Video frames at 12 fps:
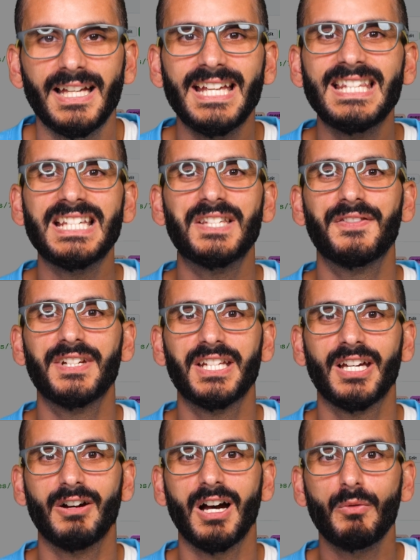In this
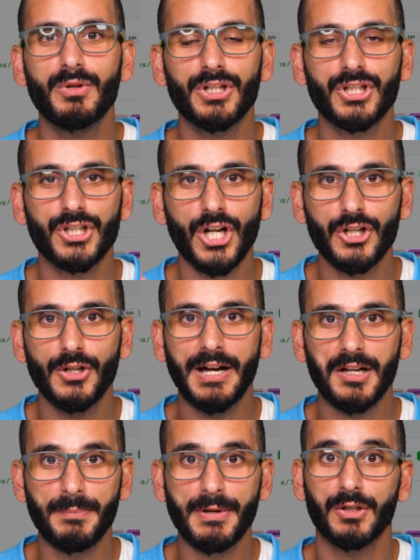video, I want to show you how
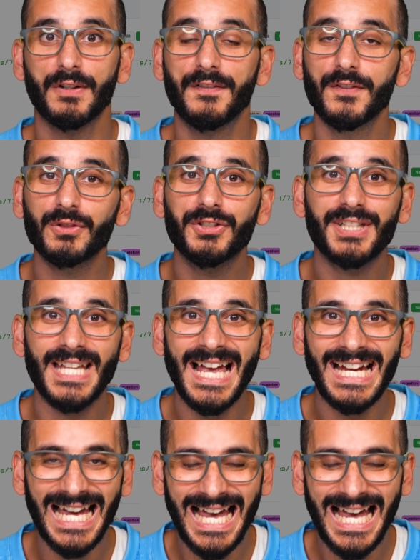to build a full stack